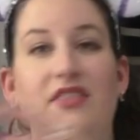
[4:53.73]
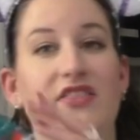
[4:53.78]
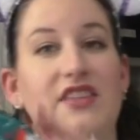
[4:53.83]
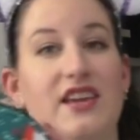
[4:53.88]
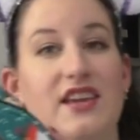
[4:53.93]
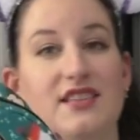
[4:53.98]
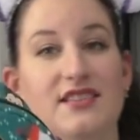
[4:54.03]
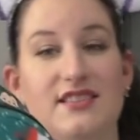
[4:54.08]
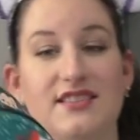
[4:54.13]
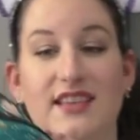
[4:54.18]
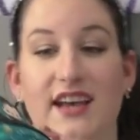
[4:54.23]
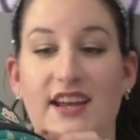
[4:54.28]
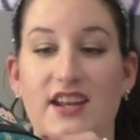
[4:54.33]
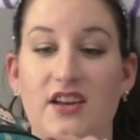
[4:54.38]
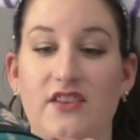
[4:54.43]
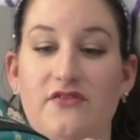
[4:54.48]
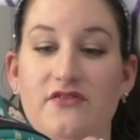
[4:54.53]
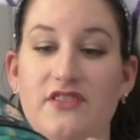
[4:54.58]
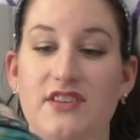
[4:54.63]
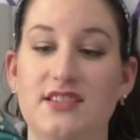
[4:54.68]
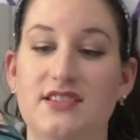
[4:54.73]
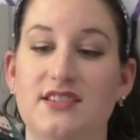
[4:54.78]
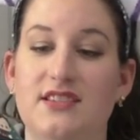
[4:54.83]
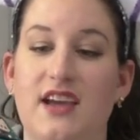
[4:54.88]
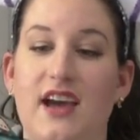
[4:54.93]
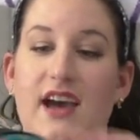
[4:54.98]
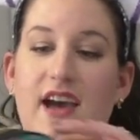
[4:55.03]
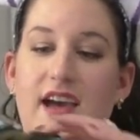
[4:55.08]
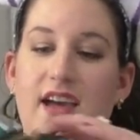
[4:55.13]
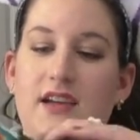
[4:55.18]
The inside of this
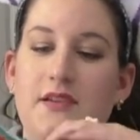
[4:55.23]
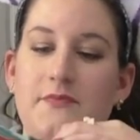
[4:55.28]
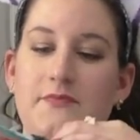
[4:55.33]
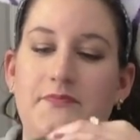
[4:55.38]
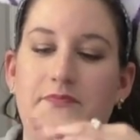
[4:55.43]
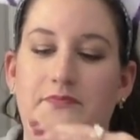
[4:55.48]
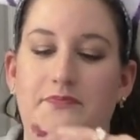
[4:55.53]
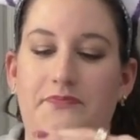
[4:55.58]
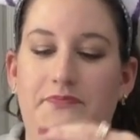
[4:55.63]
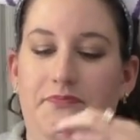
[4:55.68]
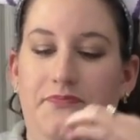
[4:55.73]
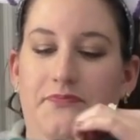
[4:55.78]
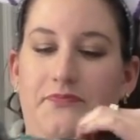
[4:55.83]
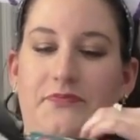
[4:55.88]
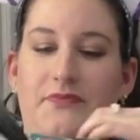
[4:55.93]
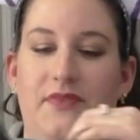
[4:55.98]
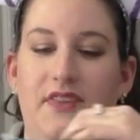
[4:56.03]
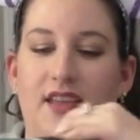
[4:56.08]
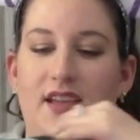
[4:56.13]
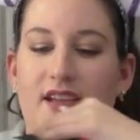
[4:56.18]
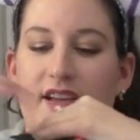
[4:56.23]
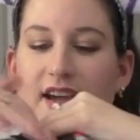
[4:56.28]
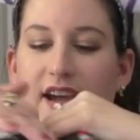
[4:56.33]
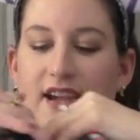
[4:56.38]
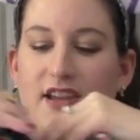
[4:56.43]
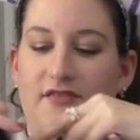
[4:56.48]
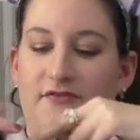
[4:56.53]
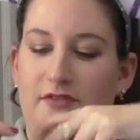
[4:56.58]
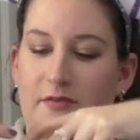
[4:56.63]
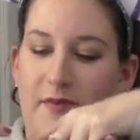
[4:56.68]
guy
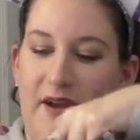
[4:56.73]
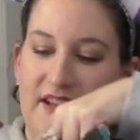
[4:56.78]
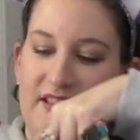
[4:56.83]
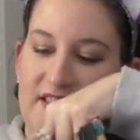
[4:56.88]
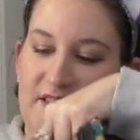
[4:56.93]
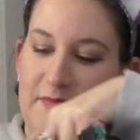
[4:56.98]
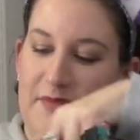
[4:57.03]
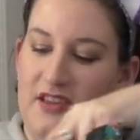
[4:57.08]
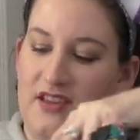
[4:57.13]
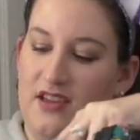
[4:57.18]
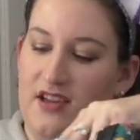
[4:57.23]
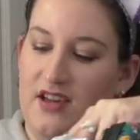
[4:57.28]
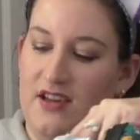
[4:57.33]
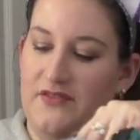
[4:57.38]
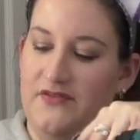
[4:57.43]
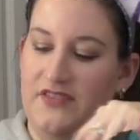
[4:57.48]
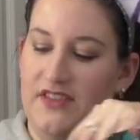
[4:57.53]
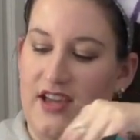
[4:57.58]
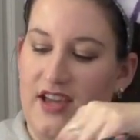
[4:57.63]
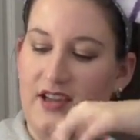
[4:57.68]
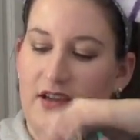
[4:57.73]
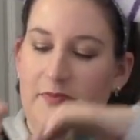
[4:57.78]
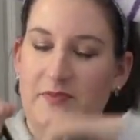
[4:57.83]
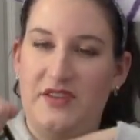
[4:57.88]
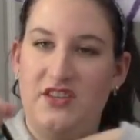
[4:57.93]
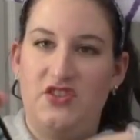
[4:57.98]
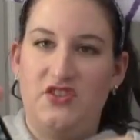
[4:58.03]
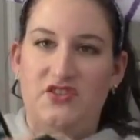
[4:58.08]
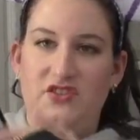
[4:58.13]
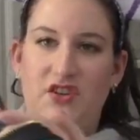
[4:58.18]
kind of reminds me of like
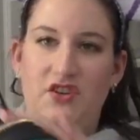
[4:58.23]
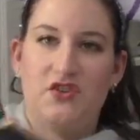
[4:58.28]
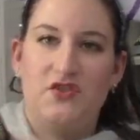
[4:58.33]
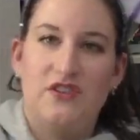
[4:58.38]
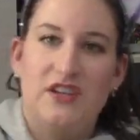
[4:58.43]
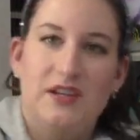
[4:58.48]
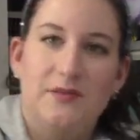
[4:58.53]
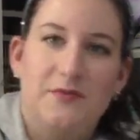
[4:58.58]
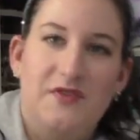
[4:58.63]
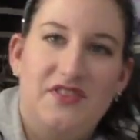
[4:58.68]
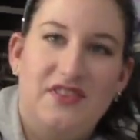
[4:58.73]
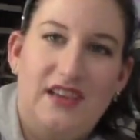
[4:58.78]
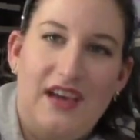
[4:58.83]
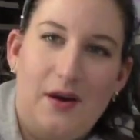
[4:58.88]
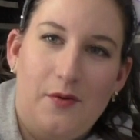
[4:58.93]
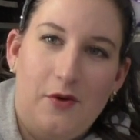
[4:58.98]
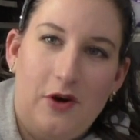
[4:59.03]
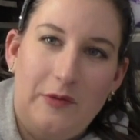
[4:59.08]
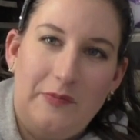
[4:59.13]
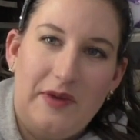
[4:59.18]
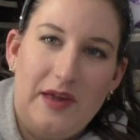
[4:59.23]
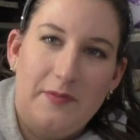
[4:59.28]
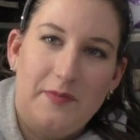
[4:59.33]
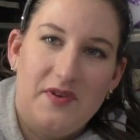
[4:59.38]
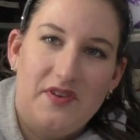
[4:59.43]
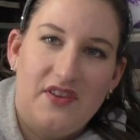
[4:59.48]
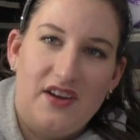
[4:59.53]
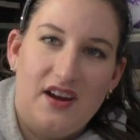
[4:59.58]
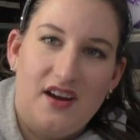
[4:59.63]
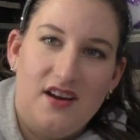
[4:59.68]
Beaches and Cream, that
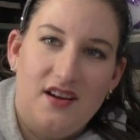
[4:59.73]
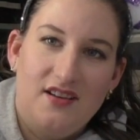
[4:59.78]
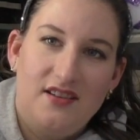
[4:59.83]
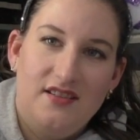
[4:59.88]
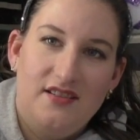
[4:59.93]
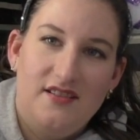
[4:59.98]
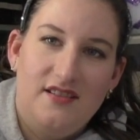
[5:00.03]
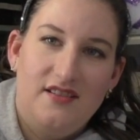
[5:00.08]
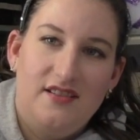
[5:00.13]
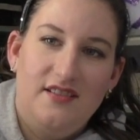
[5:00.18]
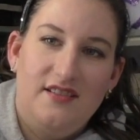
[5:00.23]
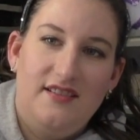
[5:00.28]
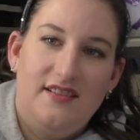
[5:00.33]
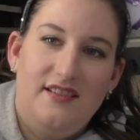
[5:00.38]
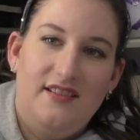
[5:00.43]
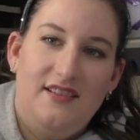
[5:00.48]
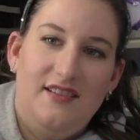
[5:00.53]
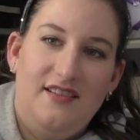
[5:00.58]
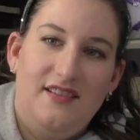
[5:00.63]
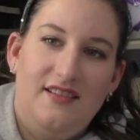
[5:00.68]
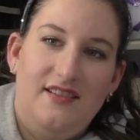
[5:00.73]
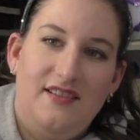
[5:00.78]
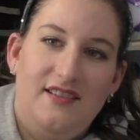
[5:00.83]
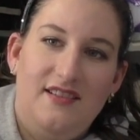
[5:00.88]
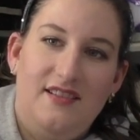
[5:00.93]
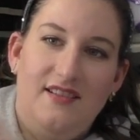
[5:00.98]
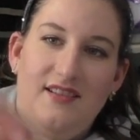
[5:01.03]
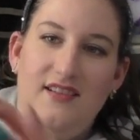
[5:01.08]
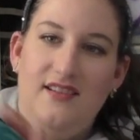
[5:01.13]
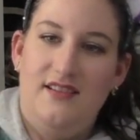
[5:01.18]
wallpaper there.
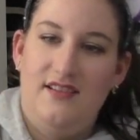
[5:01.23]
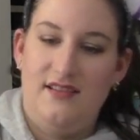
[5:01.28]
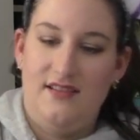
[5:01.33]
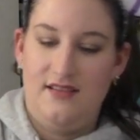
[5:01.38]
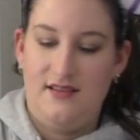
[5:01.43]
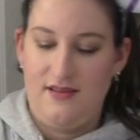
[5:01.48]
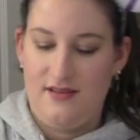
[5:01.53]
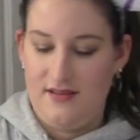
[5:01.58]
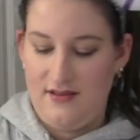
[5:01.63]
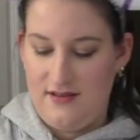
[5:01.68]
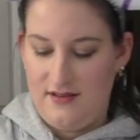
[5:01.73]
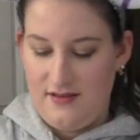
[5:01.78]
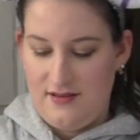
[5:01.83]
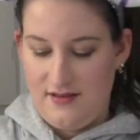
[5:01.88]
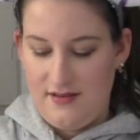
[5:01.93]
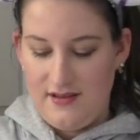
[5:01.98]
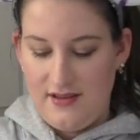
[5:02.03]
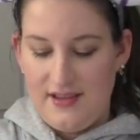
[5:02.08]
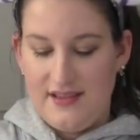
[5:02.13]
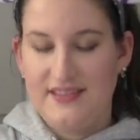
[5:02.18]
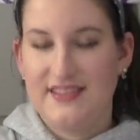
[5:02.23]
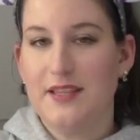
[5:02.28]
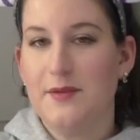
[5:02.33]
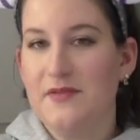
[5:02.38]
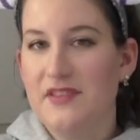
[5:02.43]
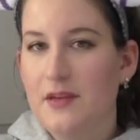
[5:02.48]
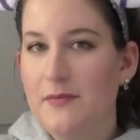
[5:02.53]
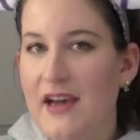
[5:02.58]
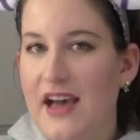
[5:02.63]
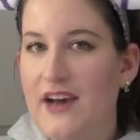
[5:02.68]

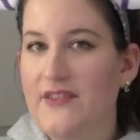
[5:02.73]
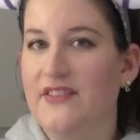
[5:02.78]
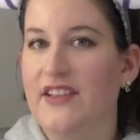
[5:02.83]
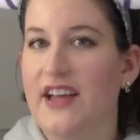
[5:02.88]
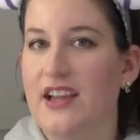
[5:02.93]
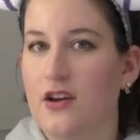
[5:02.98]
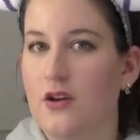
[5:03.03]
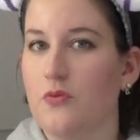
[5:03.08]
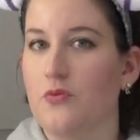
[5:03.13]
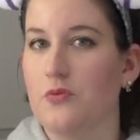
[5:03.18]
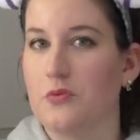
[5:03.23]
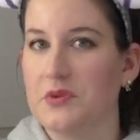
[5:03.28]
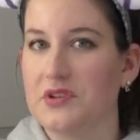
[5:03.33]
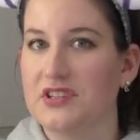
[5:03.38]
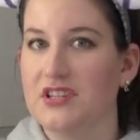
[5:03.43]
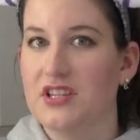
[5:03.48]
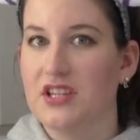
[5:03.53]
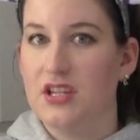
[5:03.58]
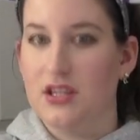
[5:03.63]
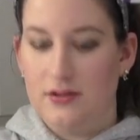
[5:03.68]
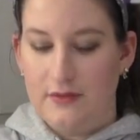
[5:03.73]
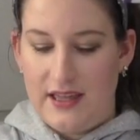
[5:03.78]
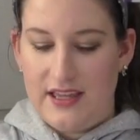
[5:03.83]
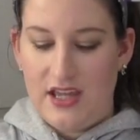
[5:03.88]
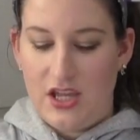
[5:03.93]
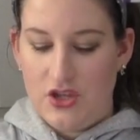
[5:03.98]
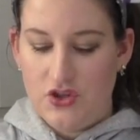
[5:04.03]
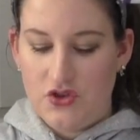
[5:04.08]
Some of them have have like really like